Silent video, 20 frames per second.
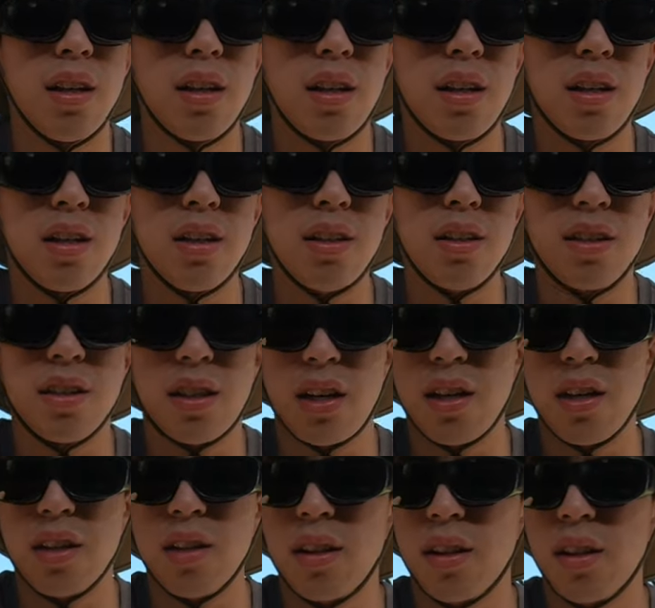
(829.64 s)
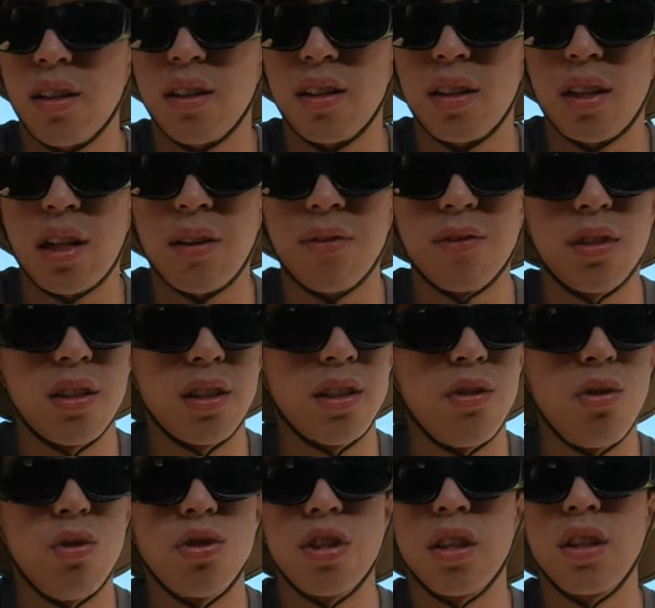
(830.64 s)
I think after
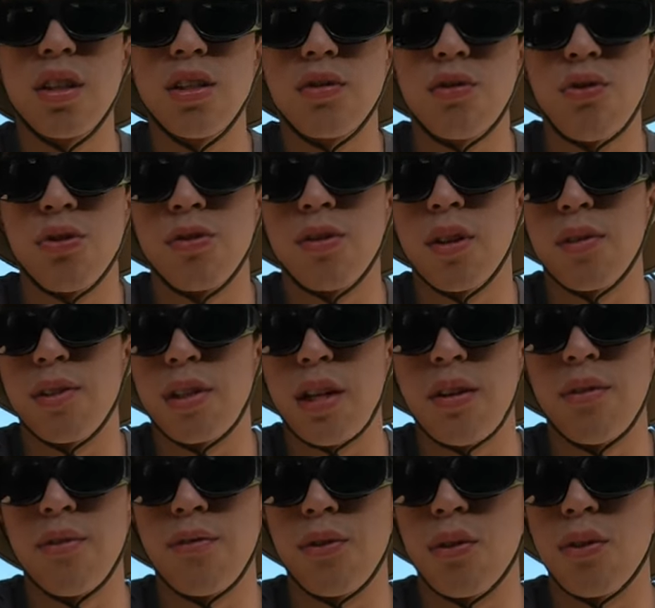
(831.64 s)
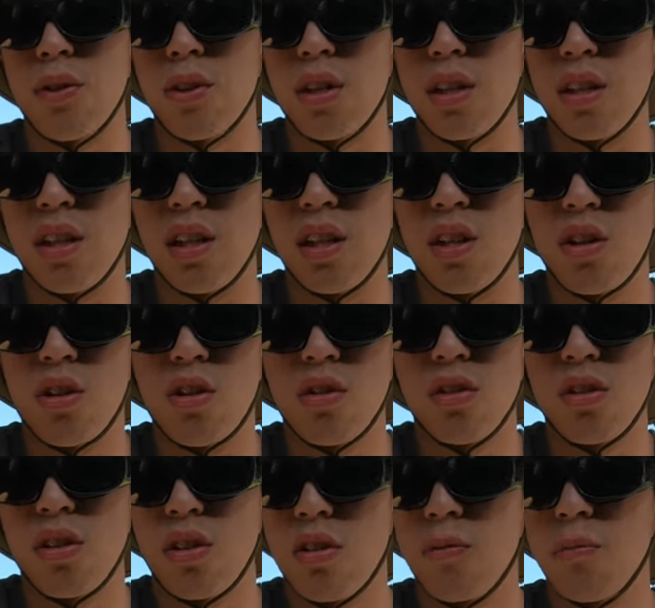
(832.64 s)
using this rooftop tent for a
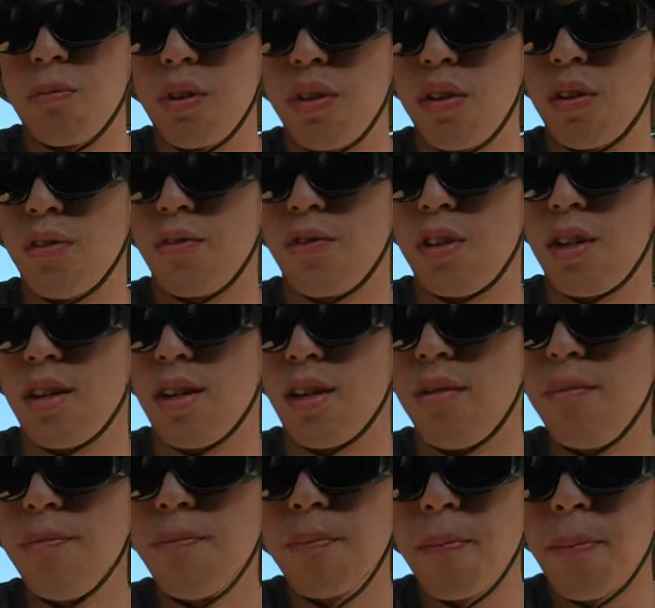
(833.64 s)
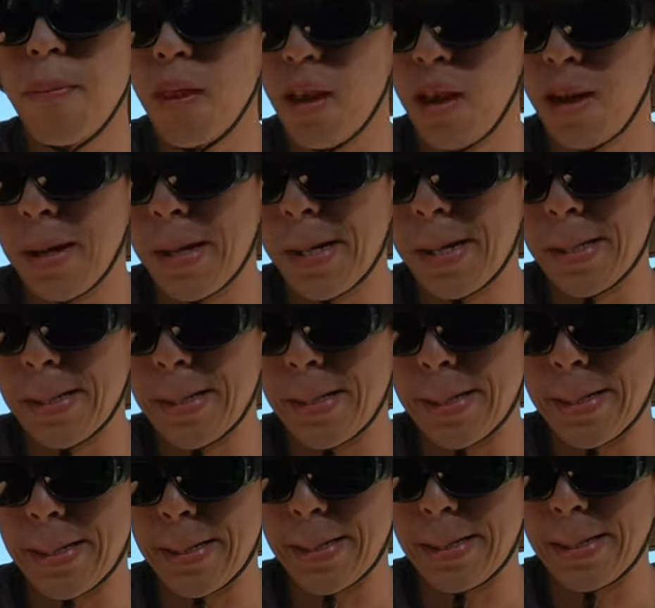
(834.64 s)
long period of time,
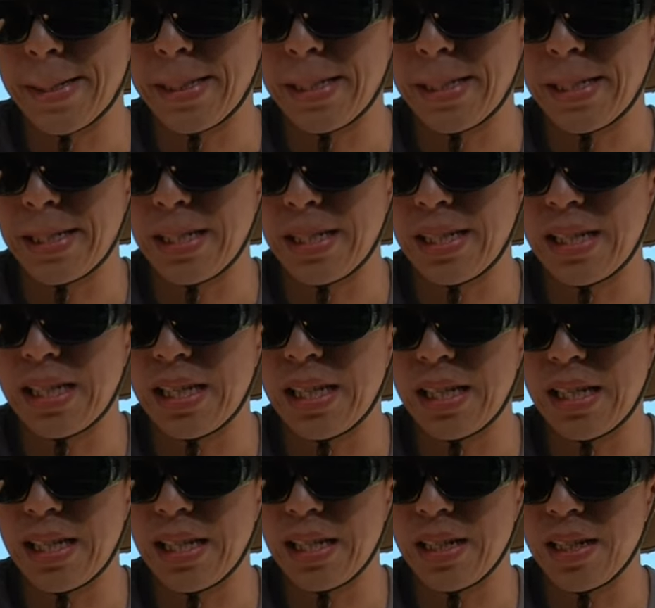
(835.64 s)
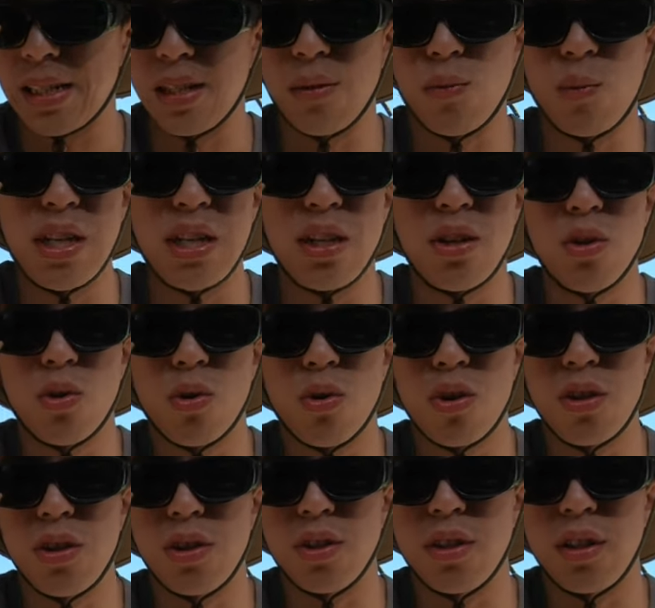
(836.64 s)
the wind
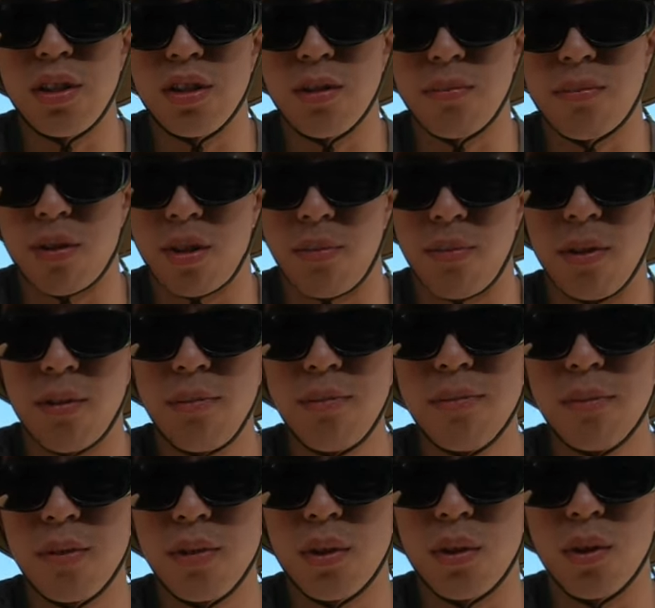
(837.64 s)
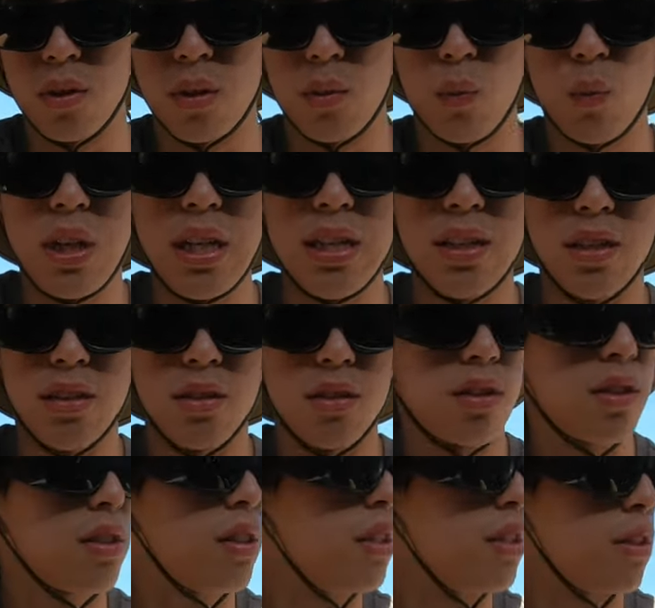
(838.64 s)
noise is a problem, or the
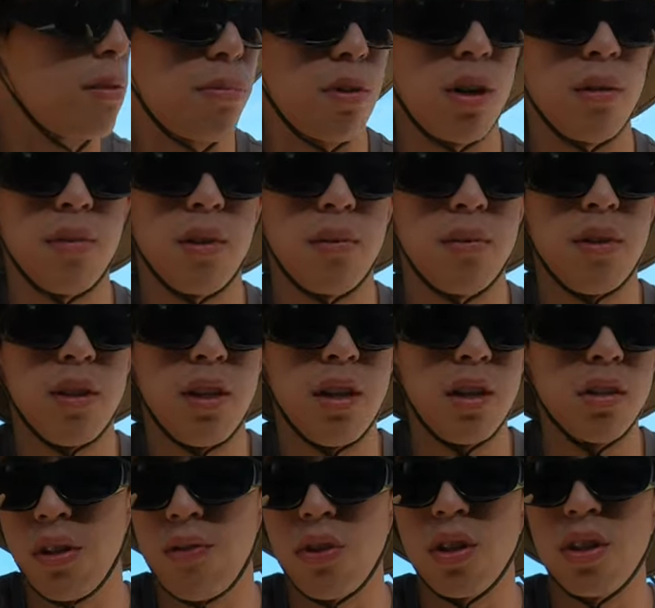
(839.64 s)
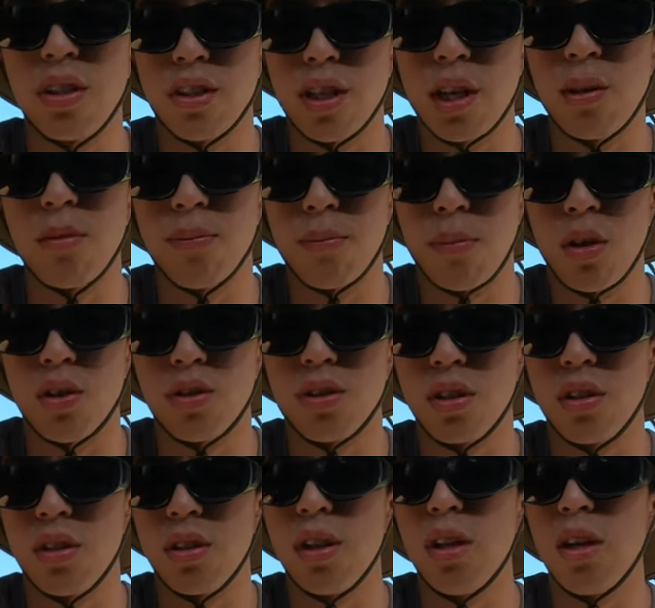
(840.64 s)
winds is a problem. If you're the type of
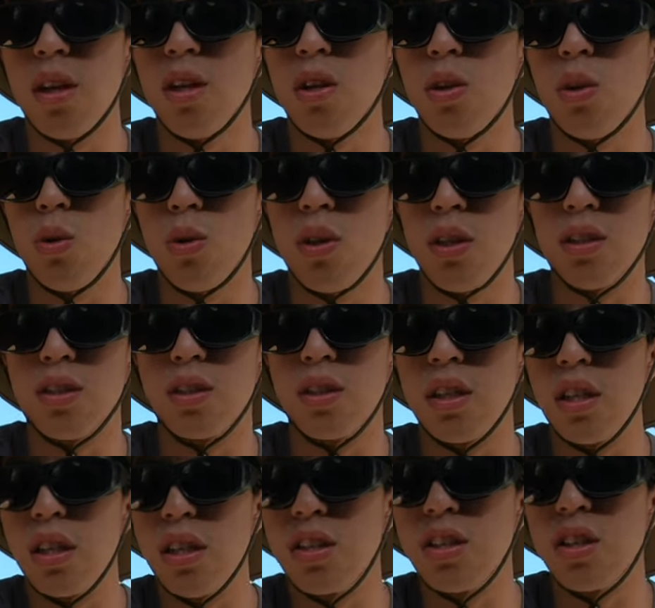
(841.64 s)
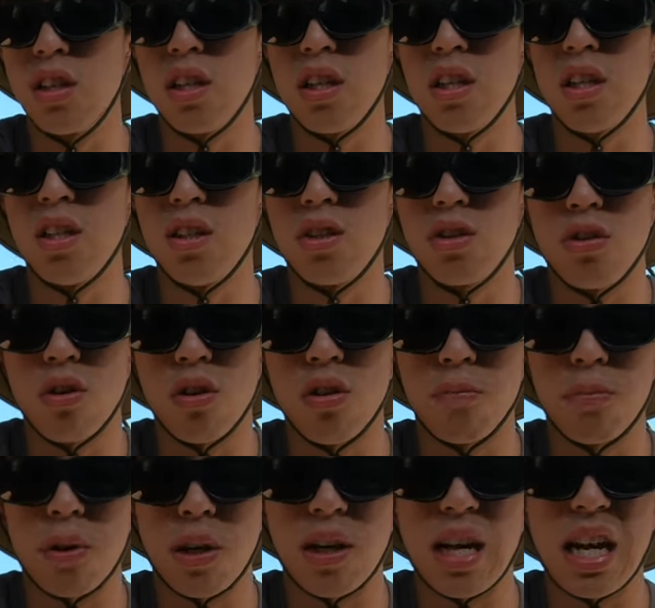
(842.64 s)
person who is easily
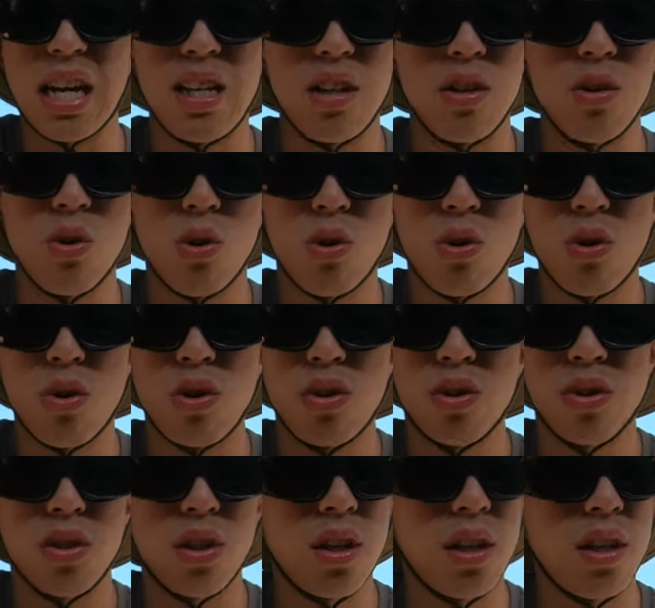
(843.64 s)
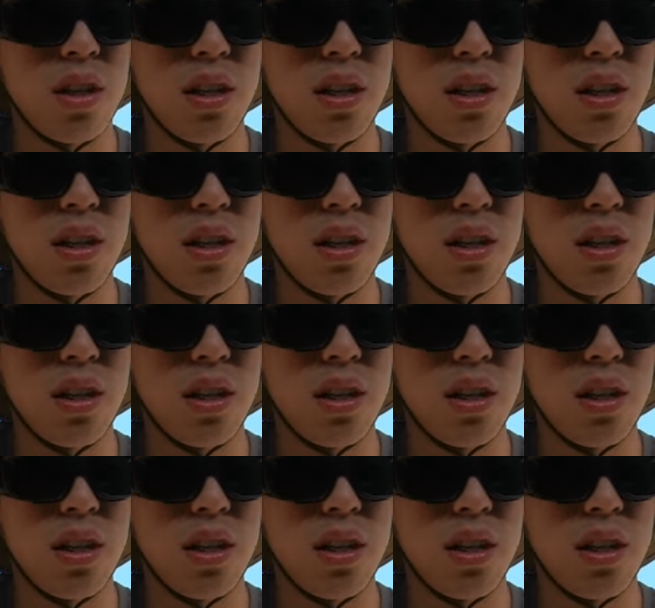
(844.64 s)
disturbed by any noise